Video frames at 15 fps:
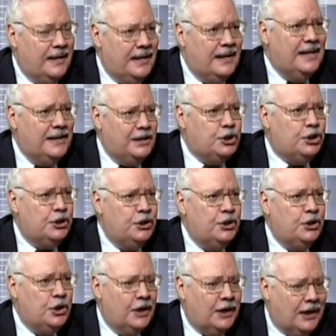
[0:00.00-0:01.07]
in
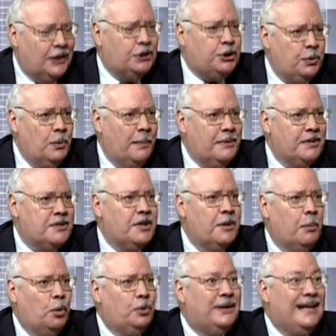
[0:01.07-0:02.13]
addition, Russian weapons. They
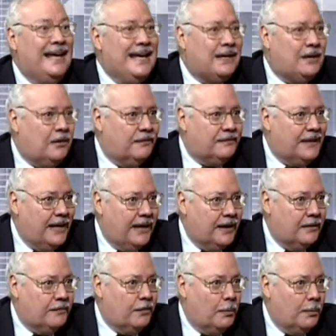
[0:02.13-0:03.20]
bought an aircraft
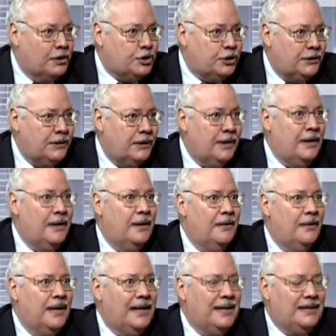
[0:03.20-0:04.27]
carrier from Russia.
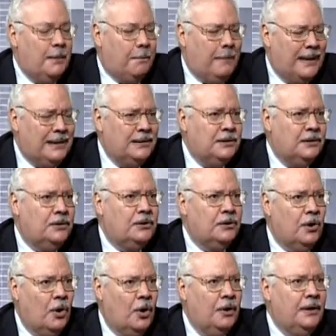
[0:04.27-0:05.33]
They depend
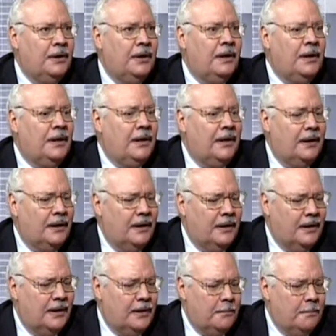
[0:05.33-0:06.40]
on
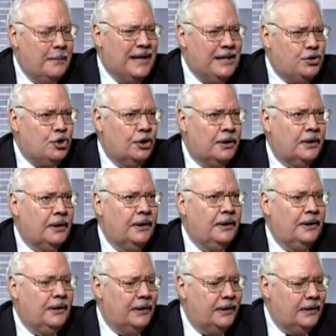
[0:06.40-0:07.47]
major
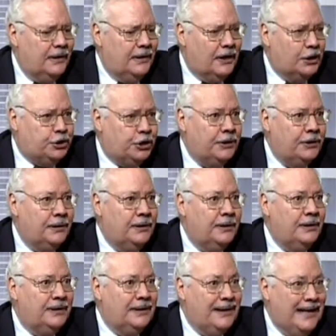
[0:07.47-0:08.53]
Russian
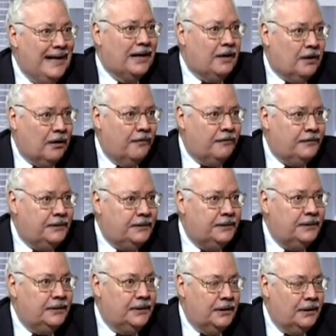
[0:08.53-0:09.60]
aircraft,
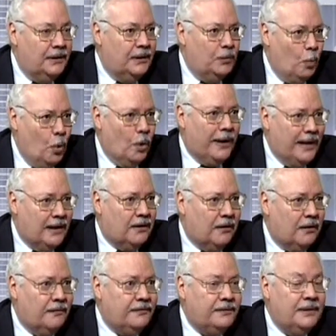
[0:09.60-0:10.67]
war
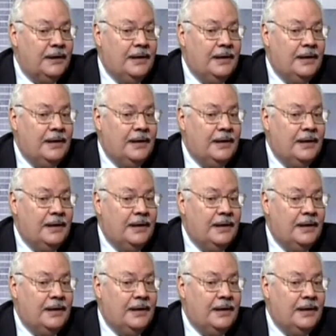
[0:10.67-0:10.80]
aircraft,